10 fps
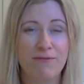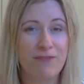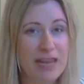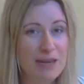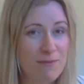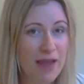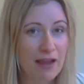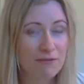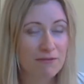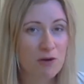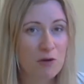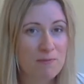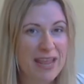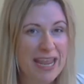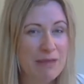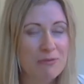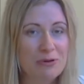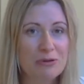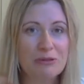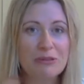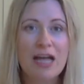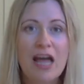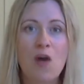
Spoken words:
feedback from people